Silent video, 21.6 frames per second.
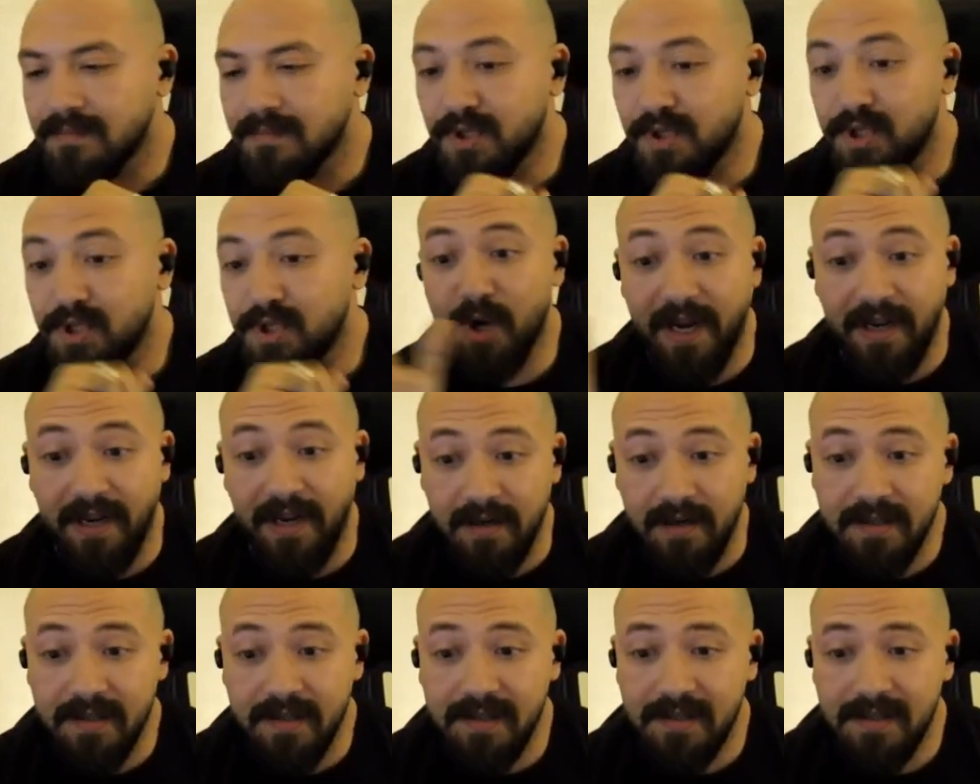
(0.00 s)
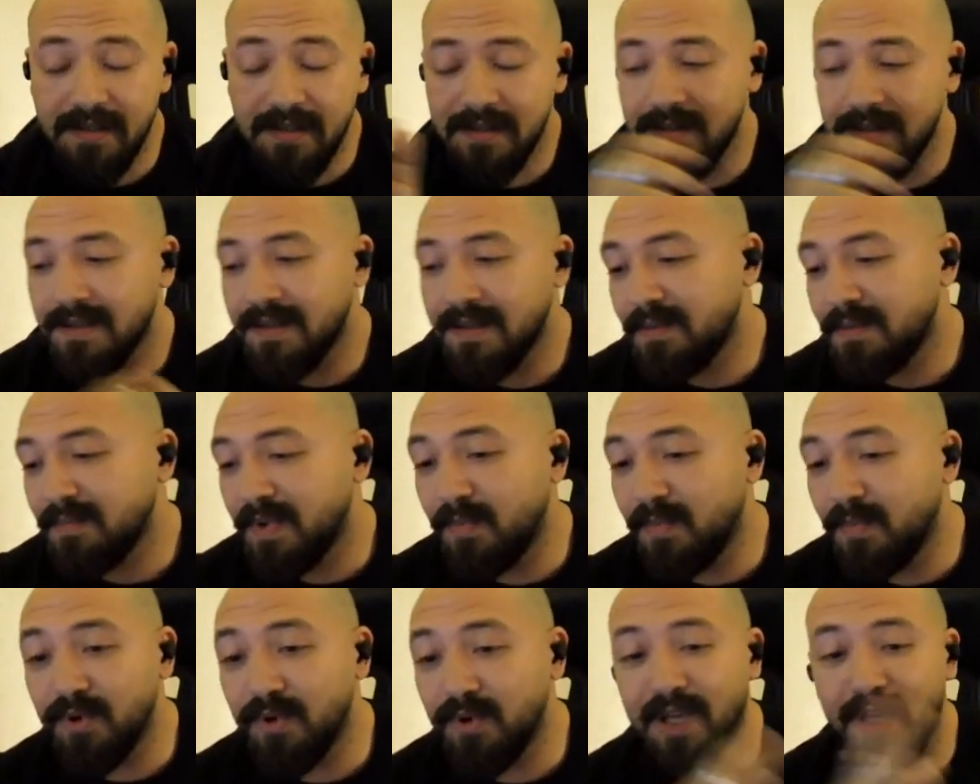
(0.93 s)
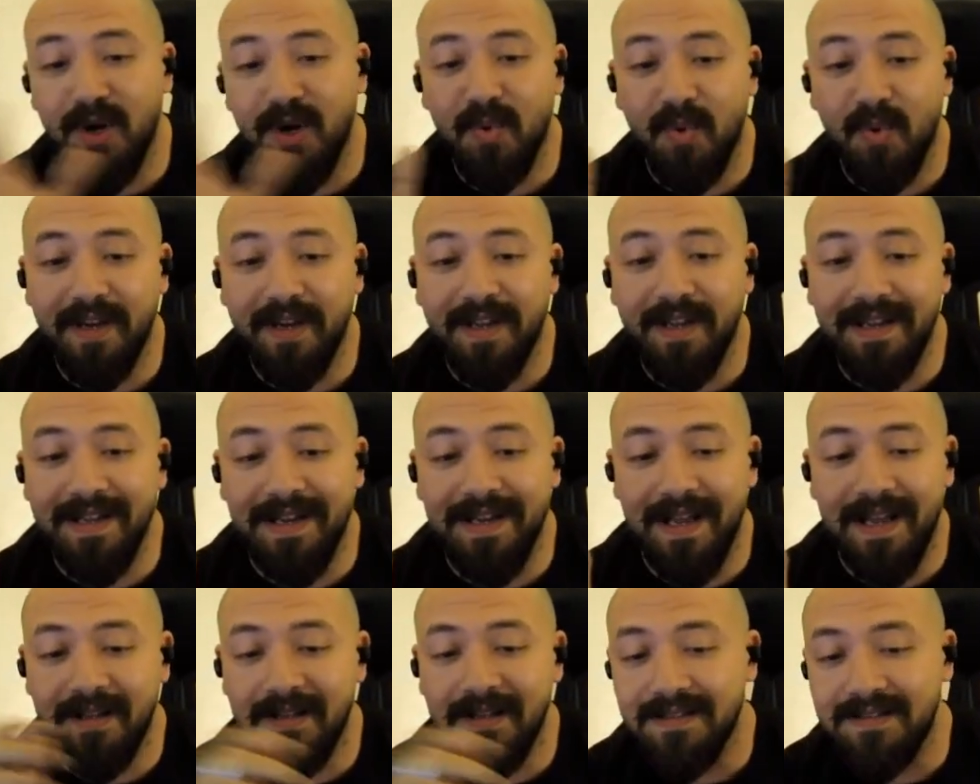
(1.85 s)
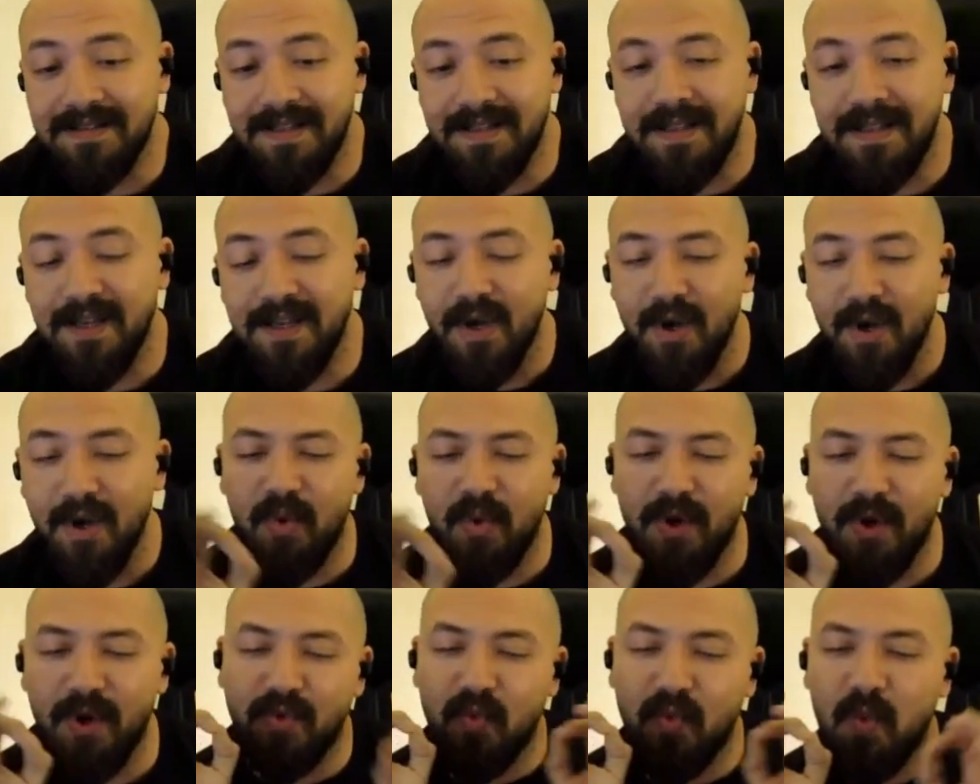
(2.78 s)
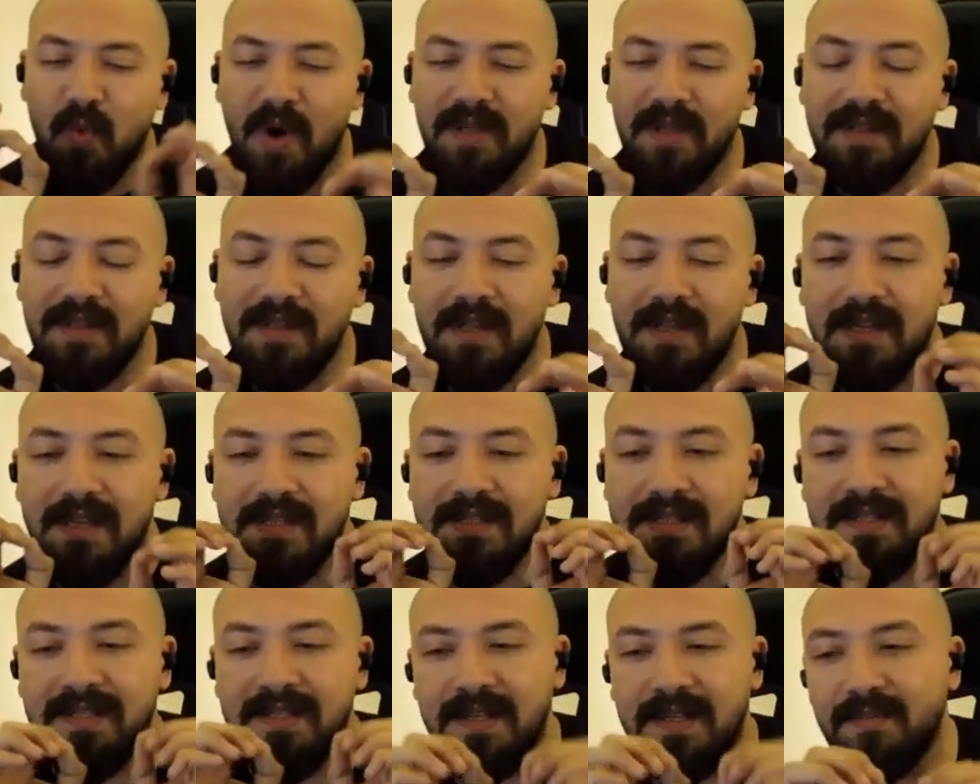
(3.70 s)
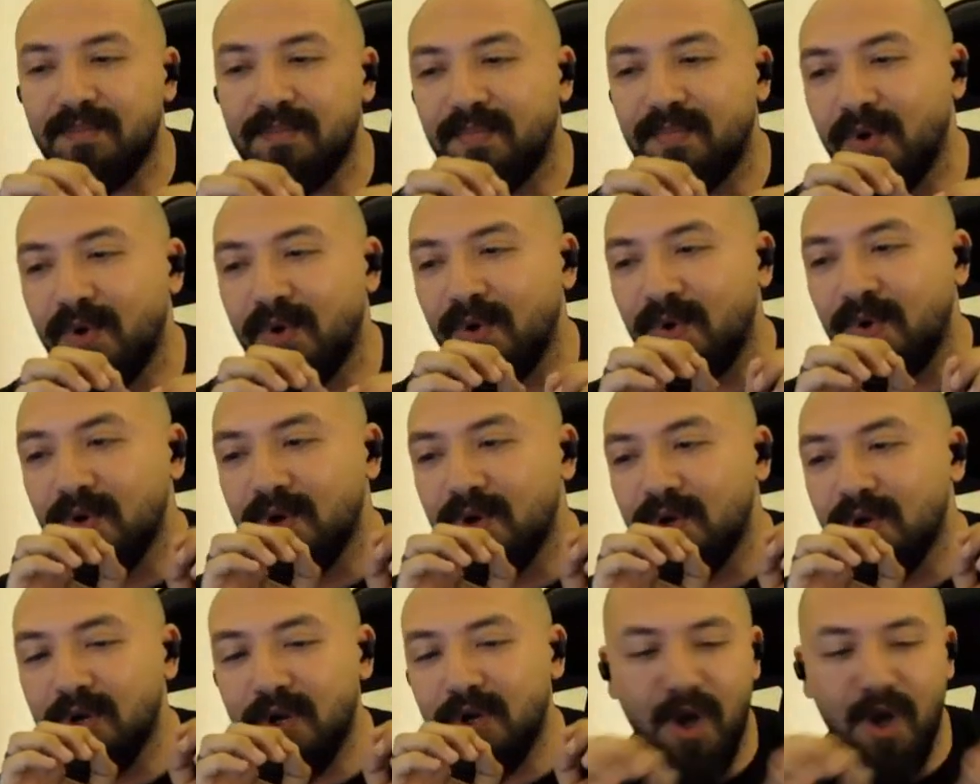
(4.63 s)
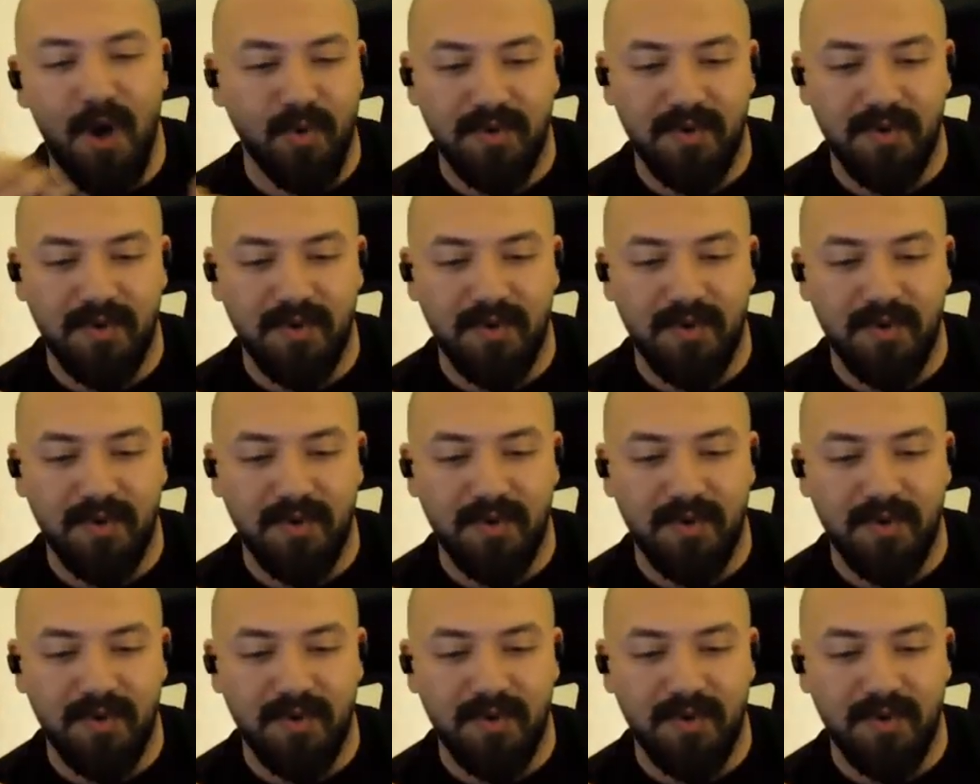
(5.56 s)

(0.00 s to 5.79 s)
trainers, people that are working in L&D with one simple code,